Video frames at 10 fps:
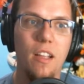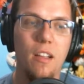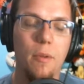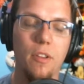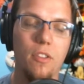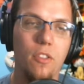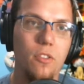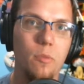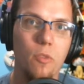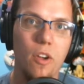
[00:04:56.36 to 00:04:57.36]
I mean,
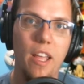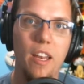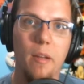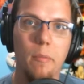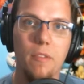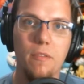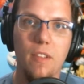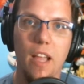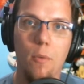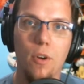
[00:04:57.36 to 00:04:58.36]
through some red. I'm
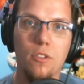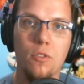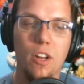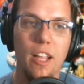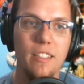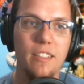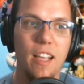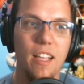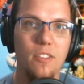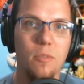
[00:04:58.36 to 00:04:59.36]
at where Snorlax is
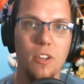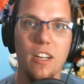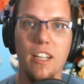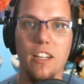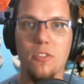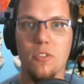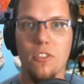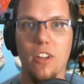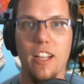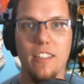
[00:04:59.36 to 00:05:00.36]
at, so I'm trying to catch
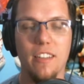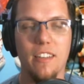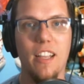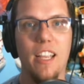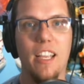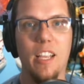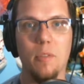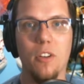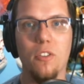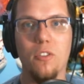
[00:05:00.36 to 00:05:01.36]
Snorlax, and
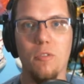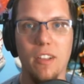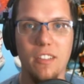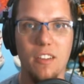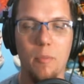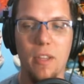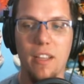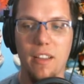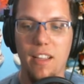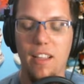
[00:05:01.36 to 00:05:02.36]
keeps on using Rest on
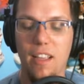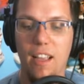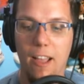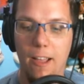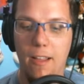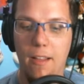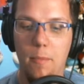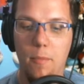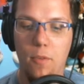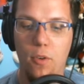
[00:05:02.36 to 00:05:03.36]
me.
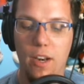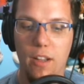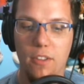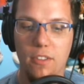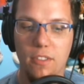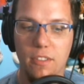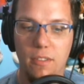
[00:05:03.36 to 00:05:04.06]
Um, what else?